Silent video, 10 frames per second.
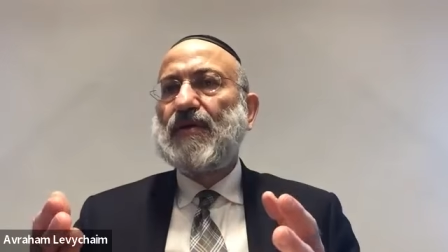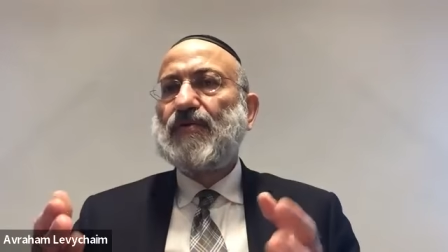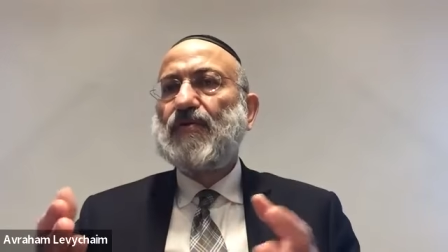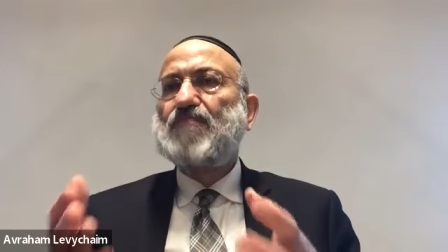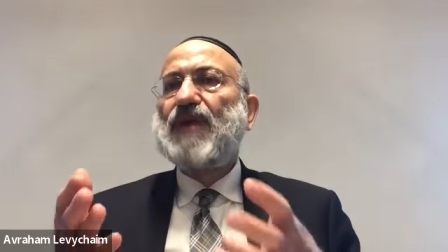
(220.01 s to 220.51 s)

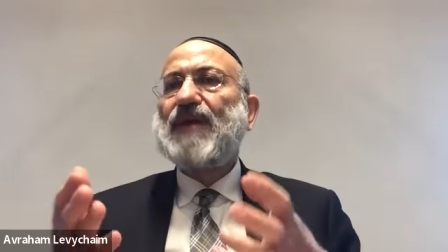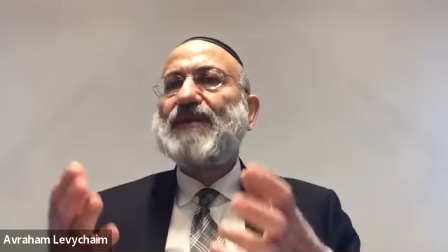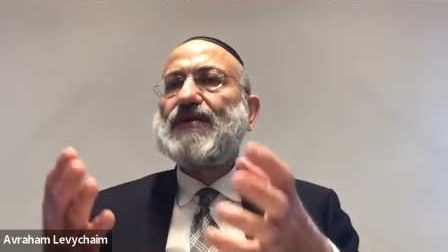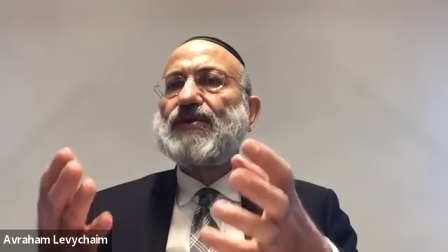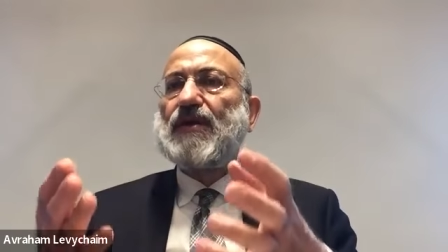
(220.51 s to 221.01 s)
You break
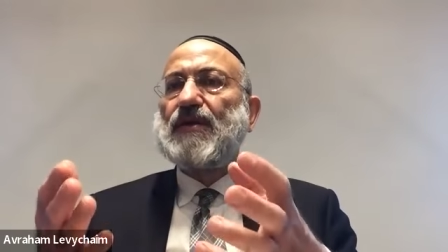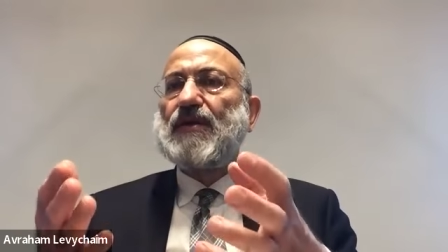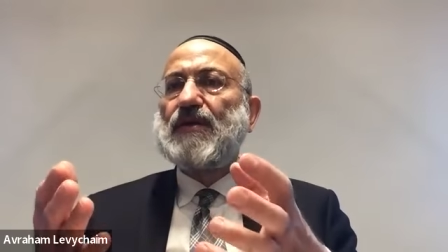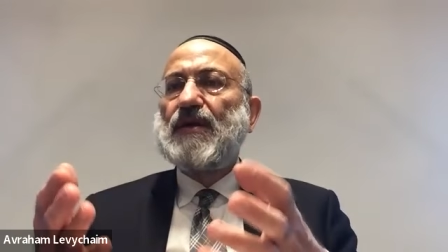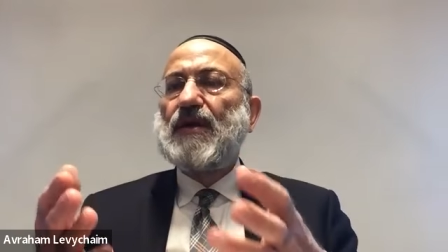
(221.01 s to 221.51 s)
the shell.
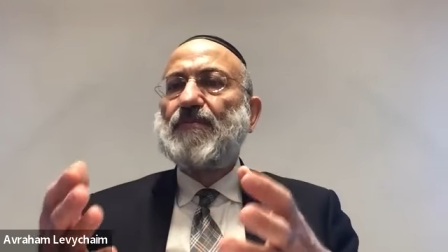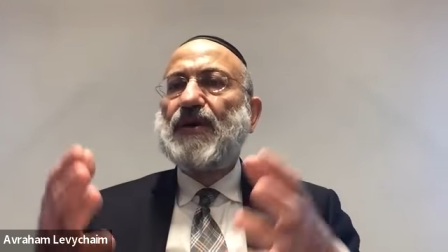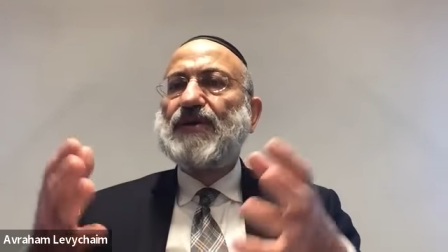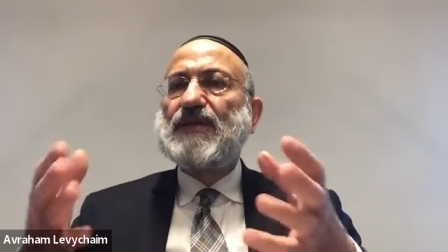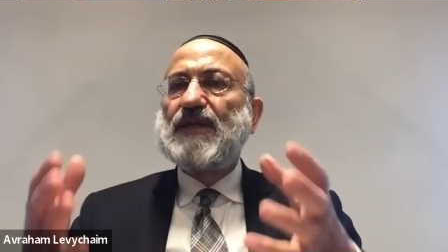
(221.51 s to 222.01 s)

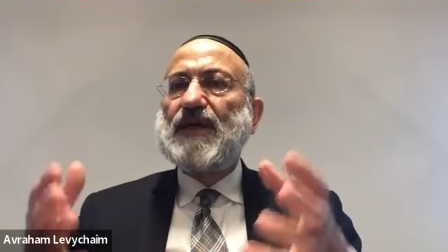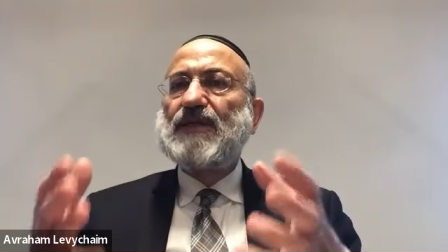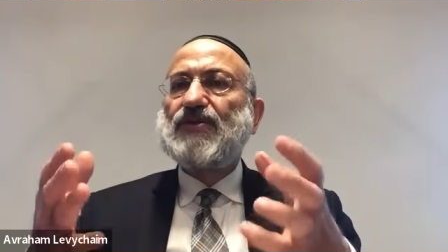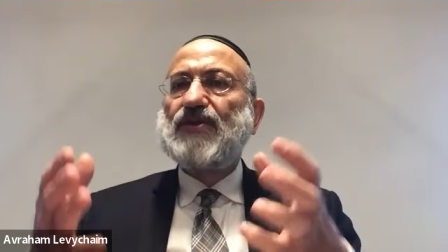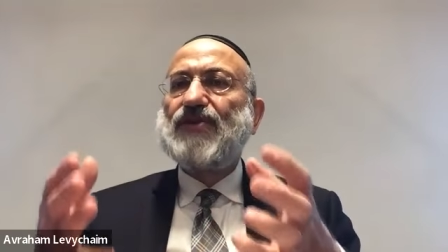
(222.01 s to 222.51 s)
Person
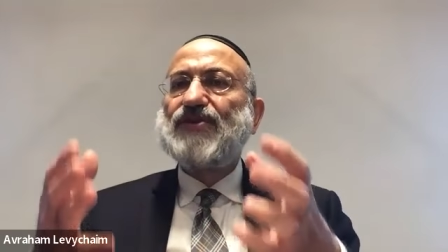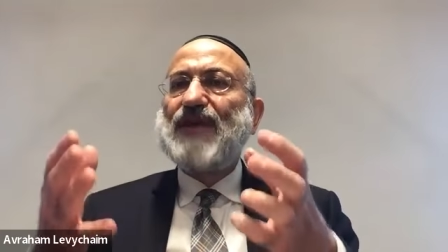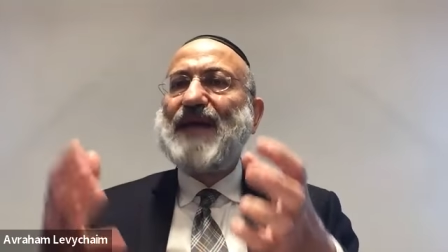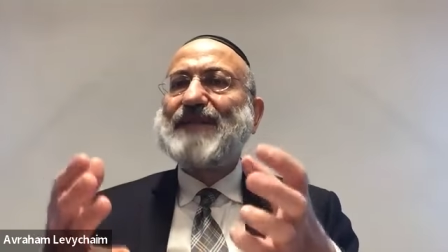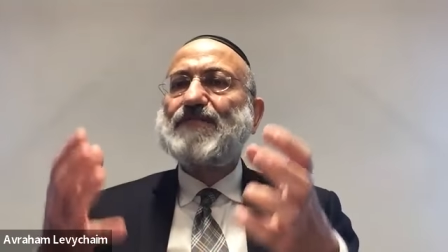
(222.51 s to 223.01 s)
is not
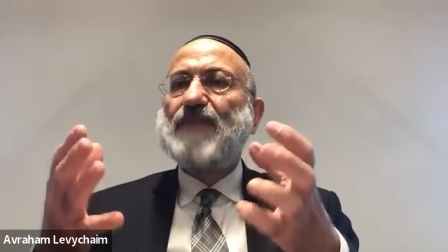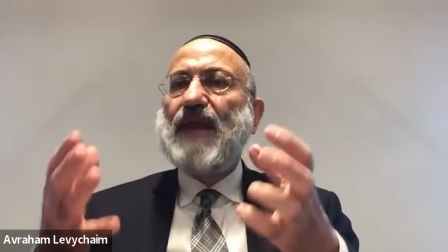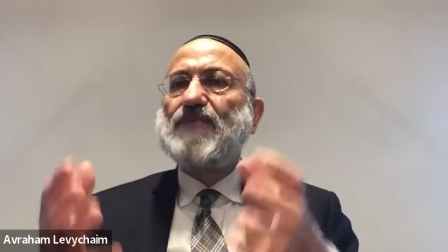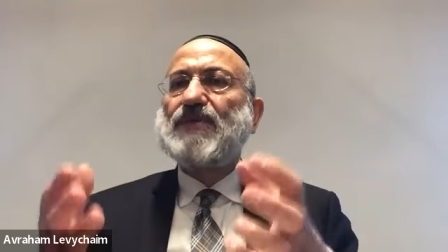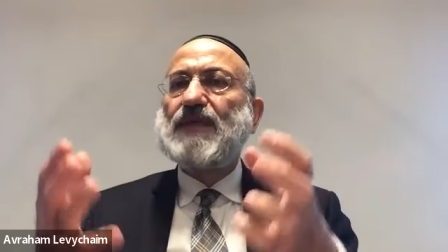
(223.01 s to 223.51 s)
just by
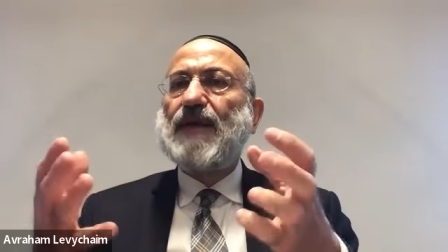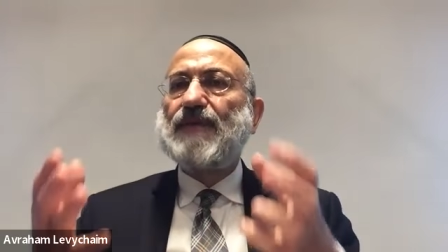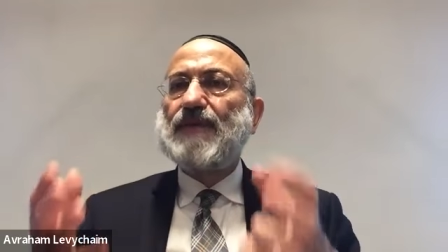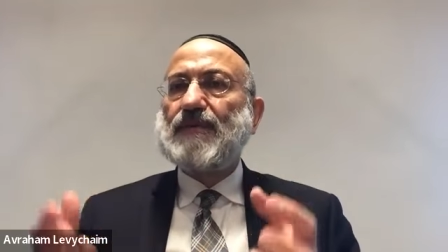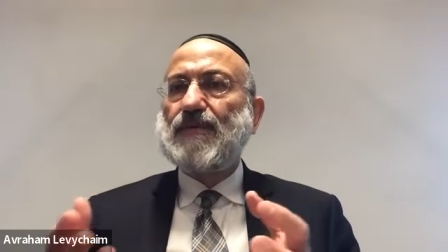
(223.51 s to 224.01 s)
himself
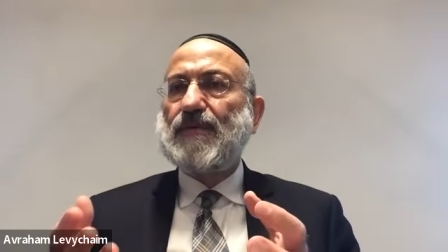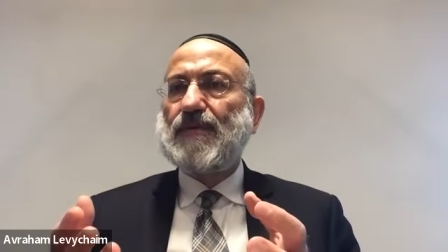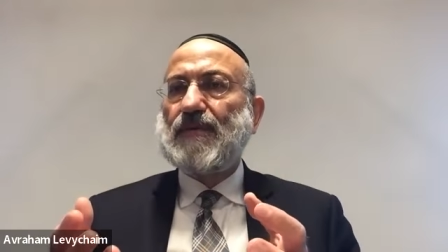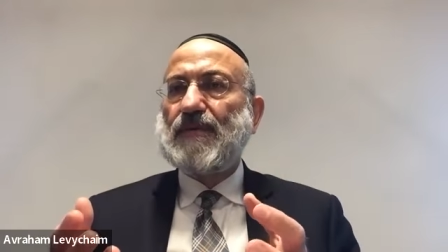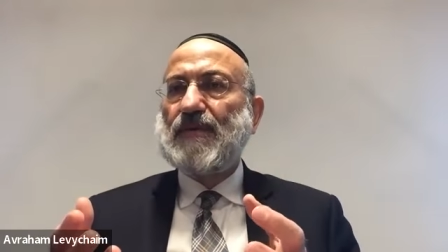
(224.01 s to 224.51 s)
in this
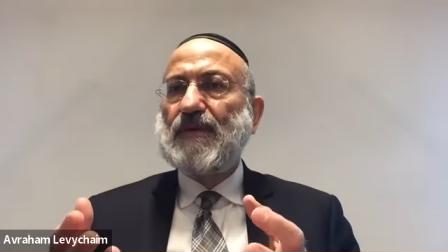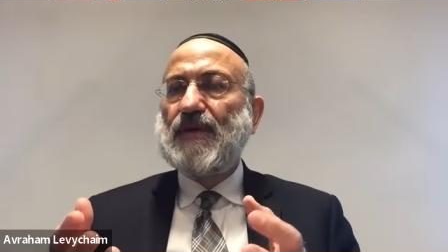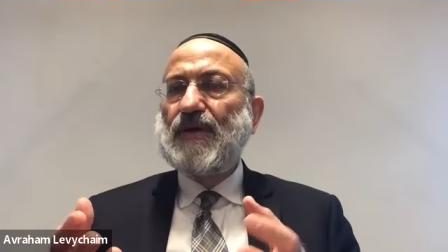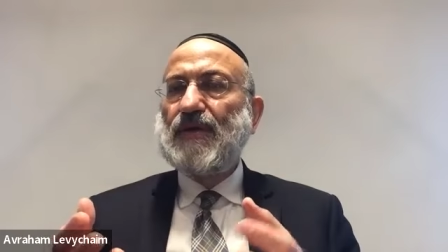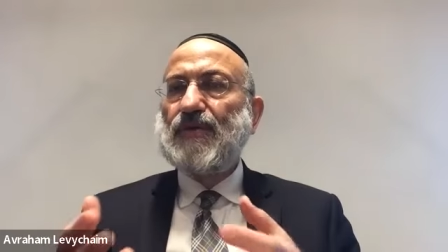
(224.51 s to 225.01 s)
world.
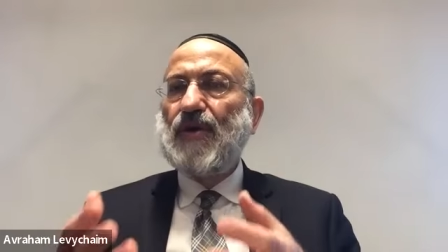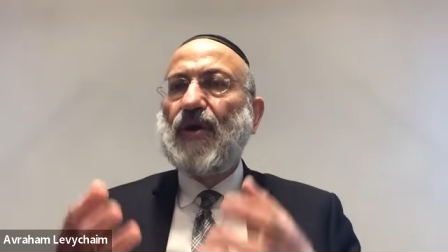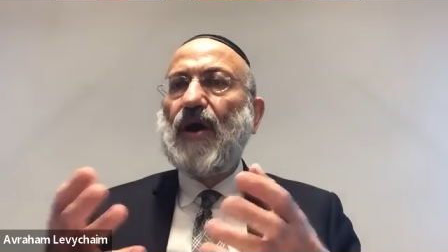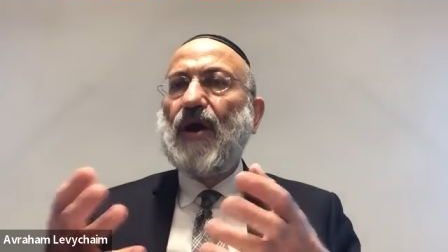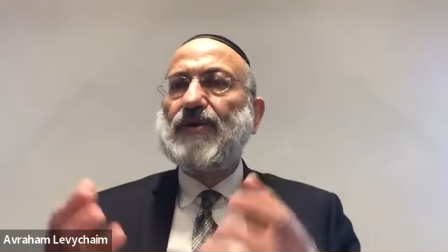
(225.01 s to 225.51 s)
There
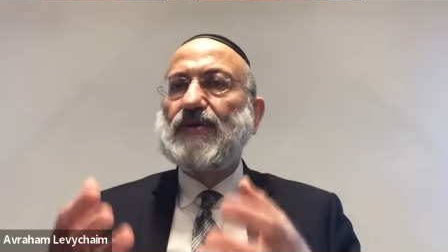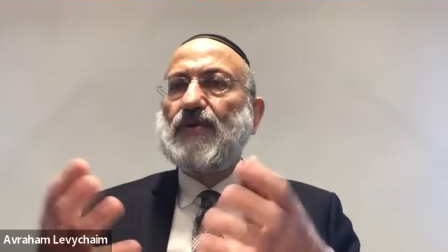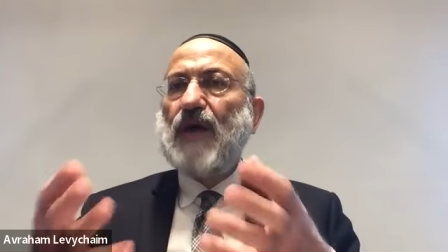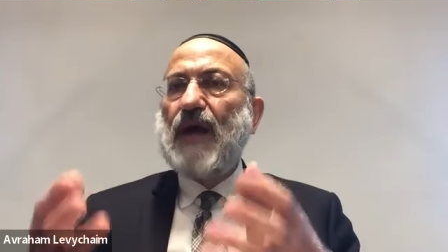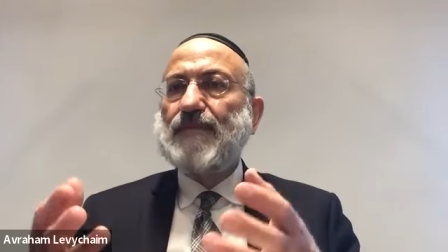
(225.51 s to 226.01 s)
are others
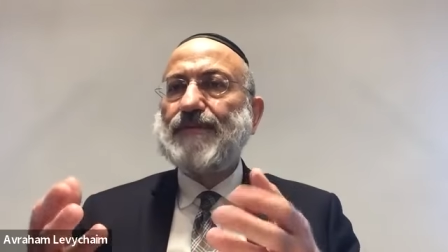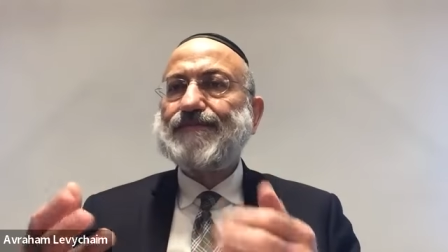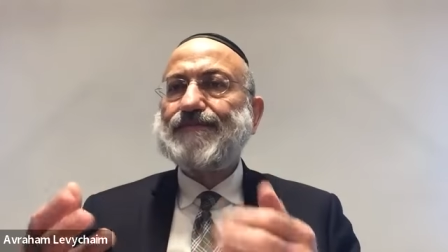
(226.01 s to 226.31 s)
to help.